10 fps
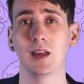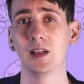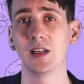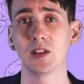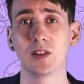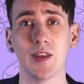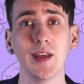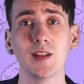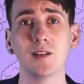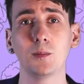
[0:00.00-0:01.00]
In addition to
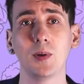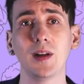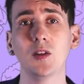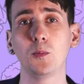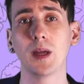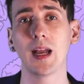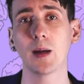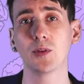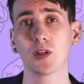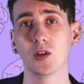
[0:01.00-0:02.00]
this, police being
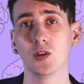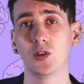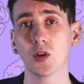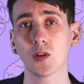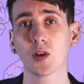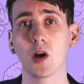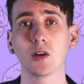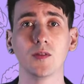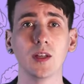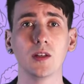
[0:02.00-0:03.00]
able to conduct the
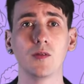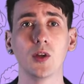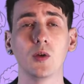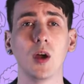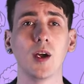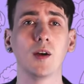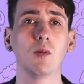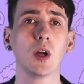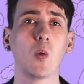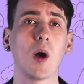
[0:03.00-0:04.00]
cognitive interview
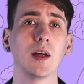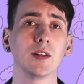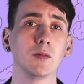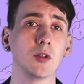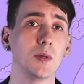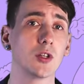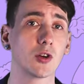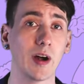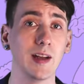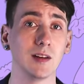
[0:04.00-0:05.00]
requires them to be
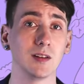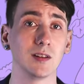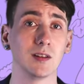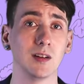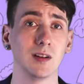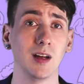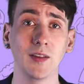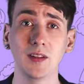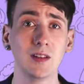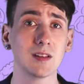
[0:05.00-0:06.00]
trained,
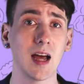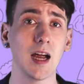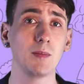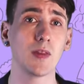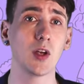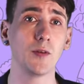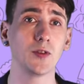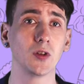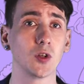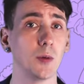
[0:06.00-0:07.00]
and this is time that the
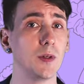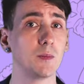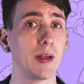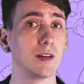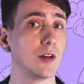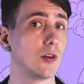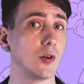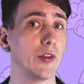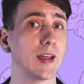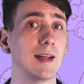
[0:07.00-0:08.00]
officers could be spending on
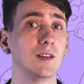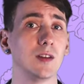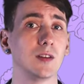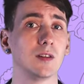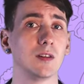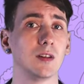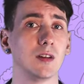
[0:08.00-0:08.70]
other cases.